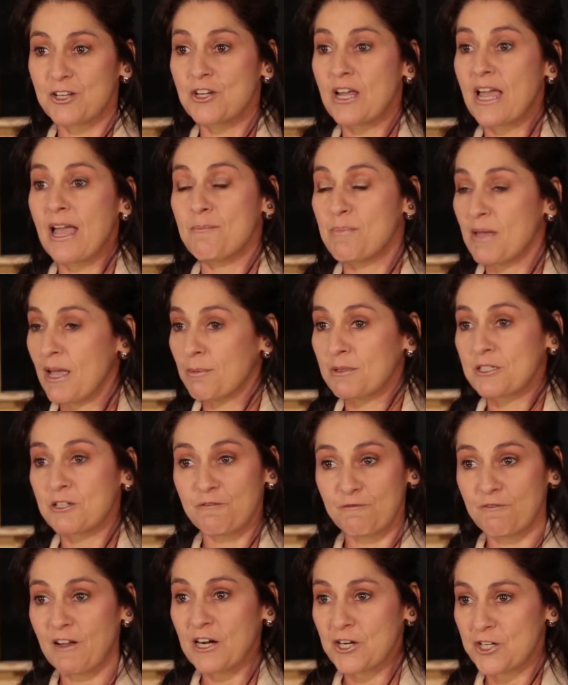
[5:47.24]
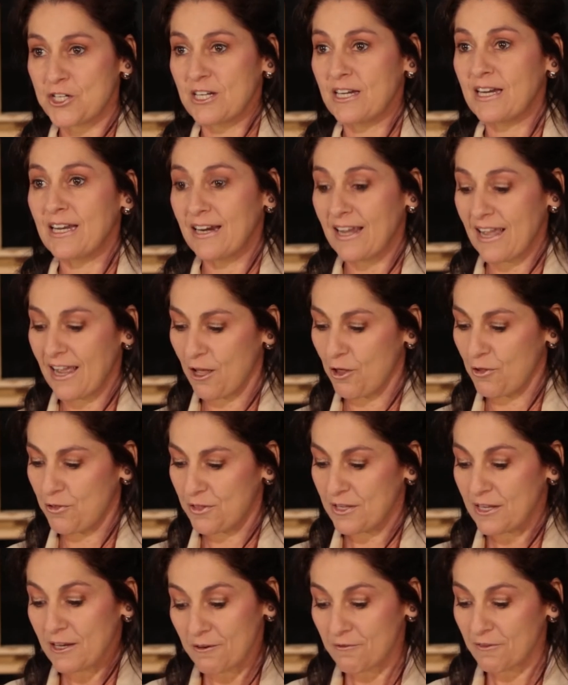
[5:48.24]
to be able to function in a
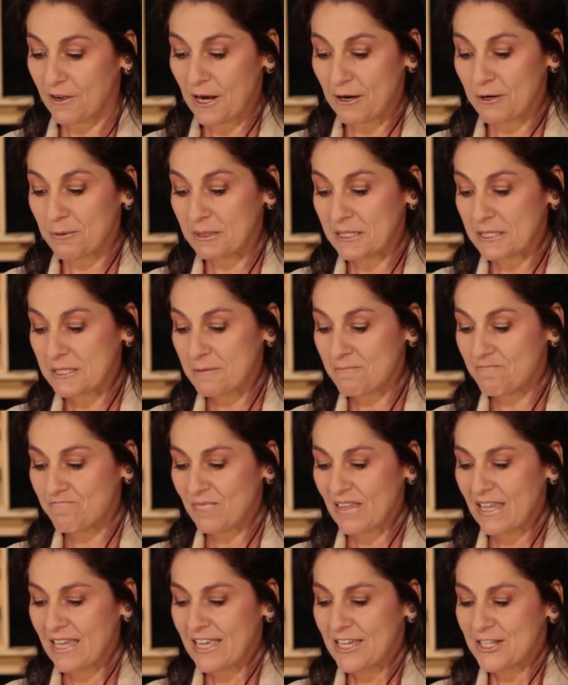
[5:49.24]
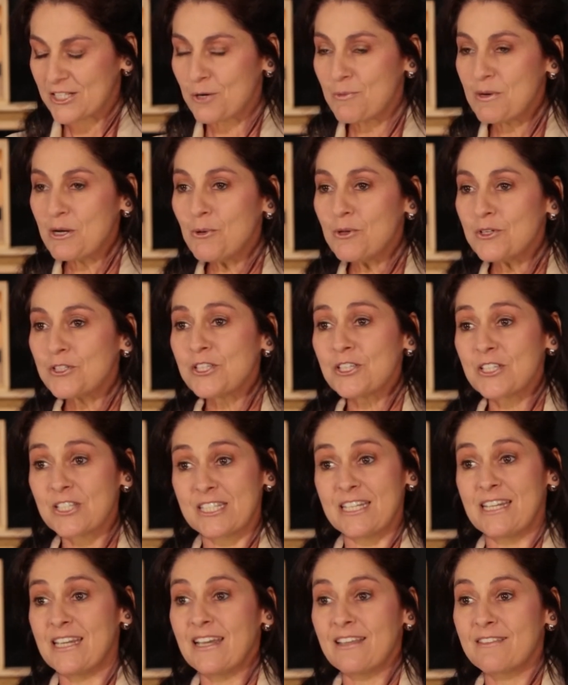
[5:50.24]
healthy environment. So we also
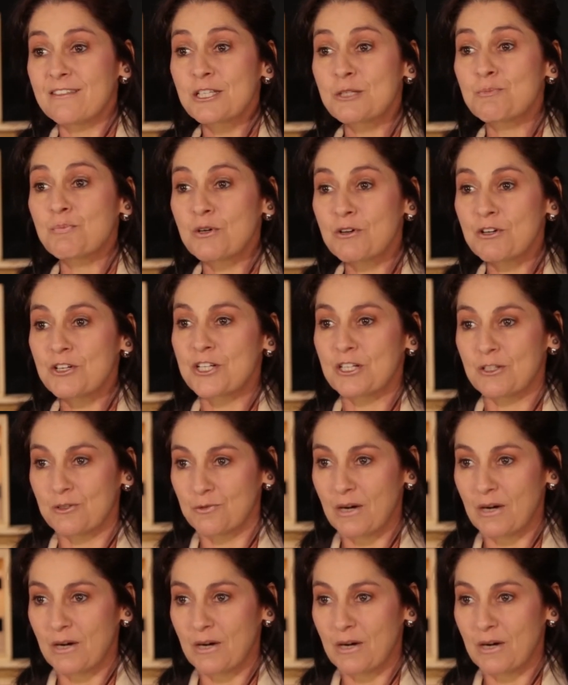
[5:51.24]
see in the spiritual